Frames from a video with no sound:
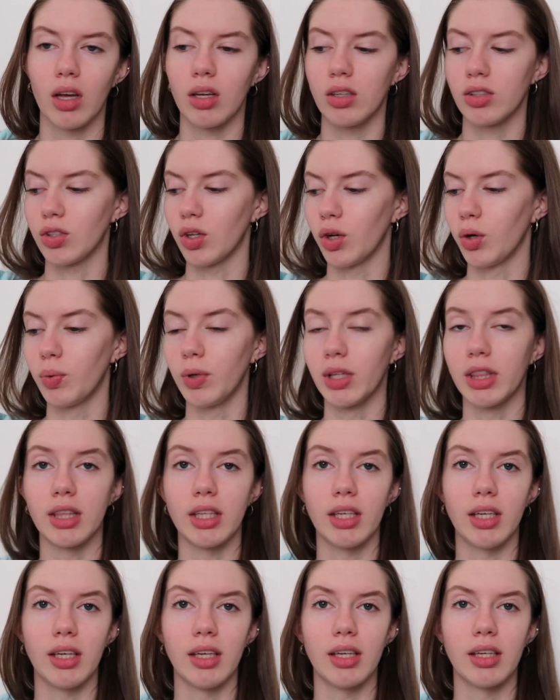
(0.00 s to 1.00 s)
So with
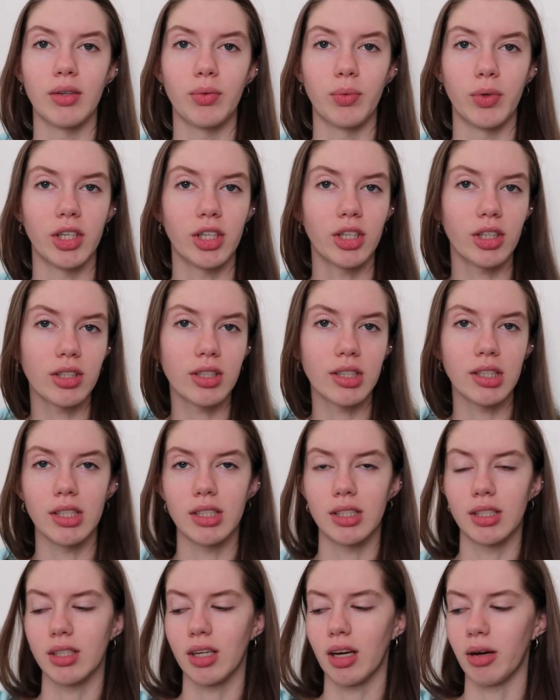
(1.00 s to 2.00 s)
the winter
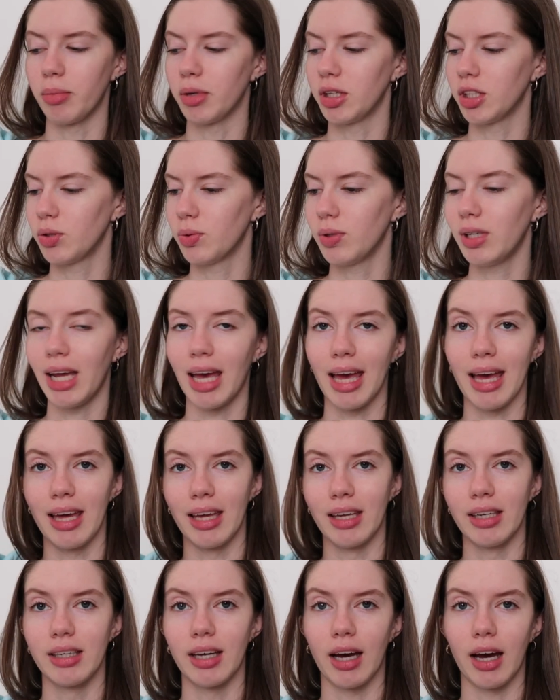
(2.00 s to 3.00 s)
season coming to an
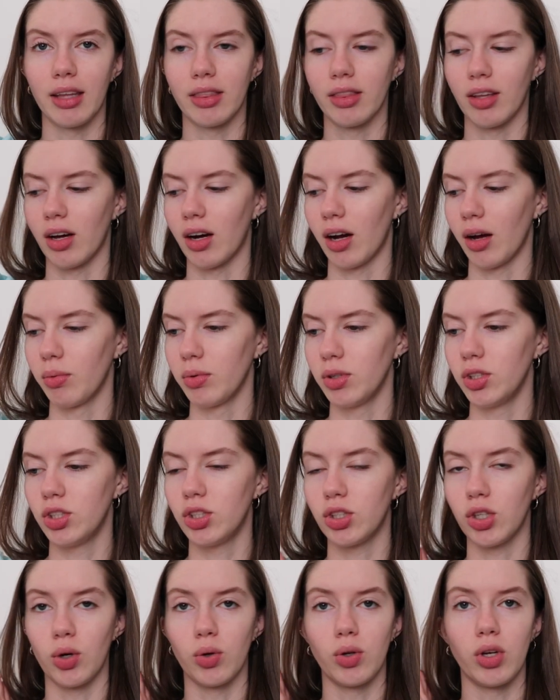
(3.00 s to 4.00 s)
end, I thought I would
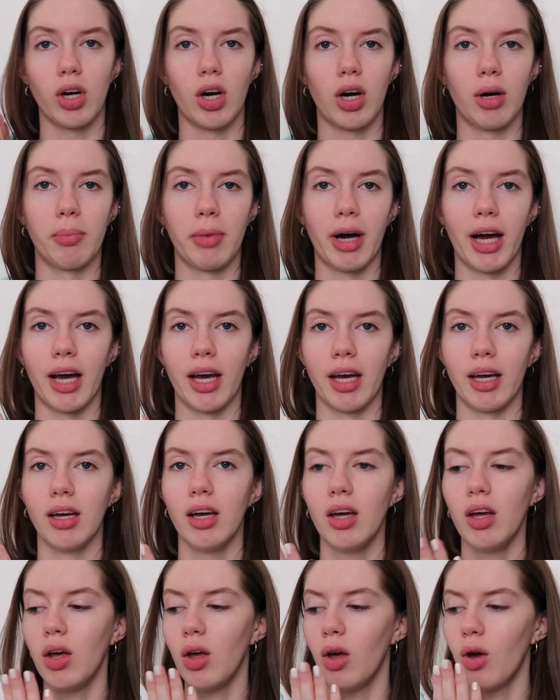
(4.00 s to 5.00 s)
show y'all my
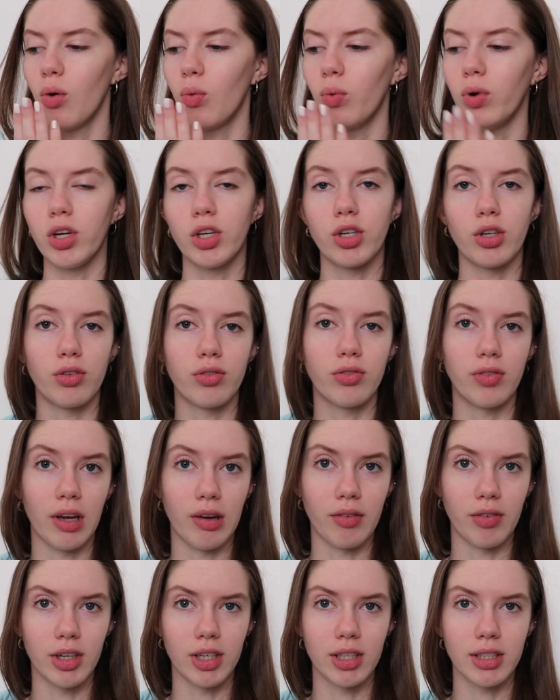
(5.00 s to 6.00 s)
winter
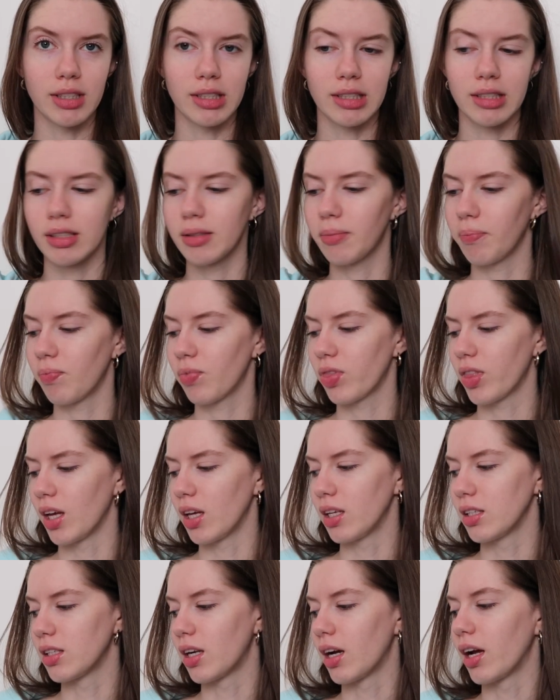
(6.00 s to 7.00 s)
favorites.
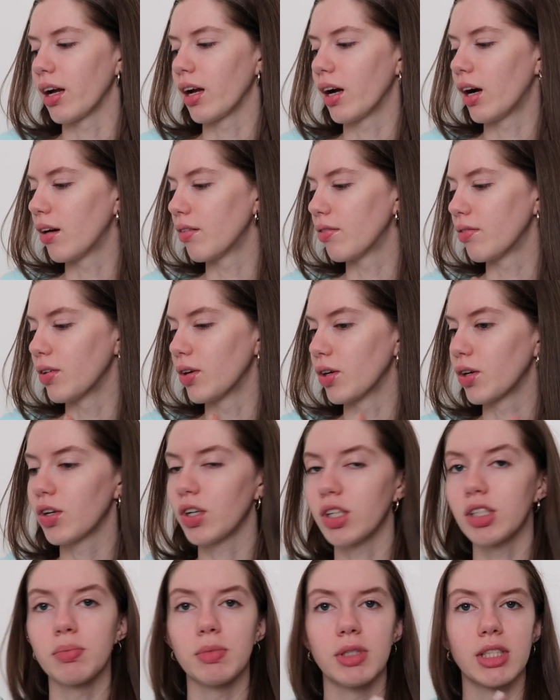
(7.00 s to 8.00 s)
Things that I got for
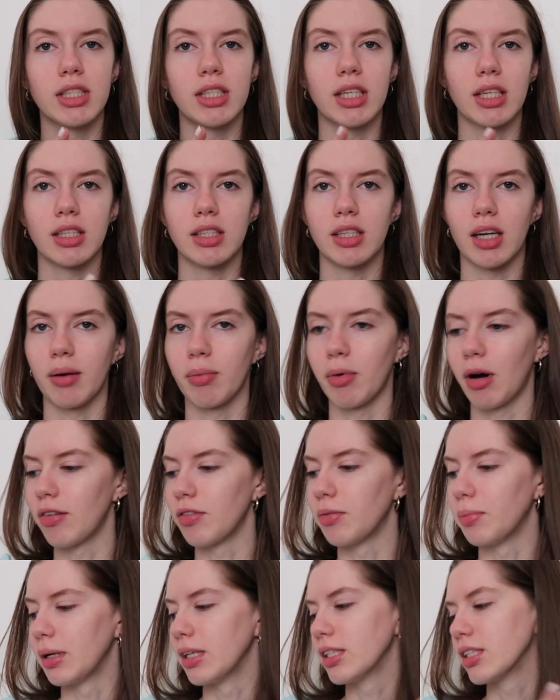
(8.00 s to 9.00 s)
Christmas, things that I bought
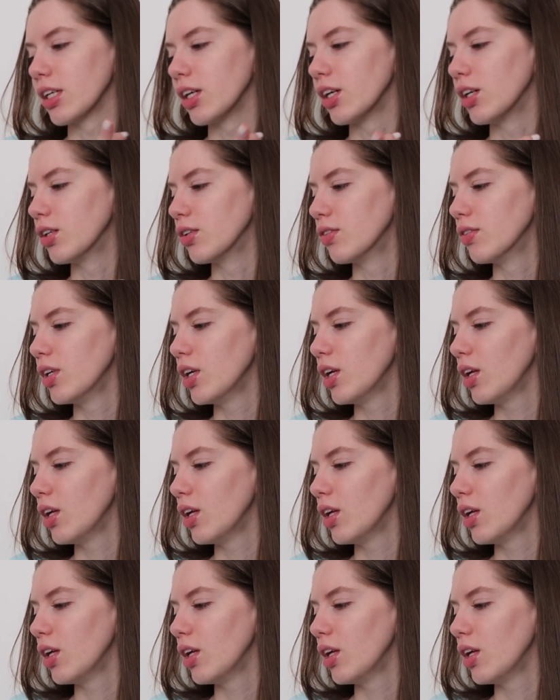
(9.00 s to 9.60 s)
for myself,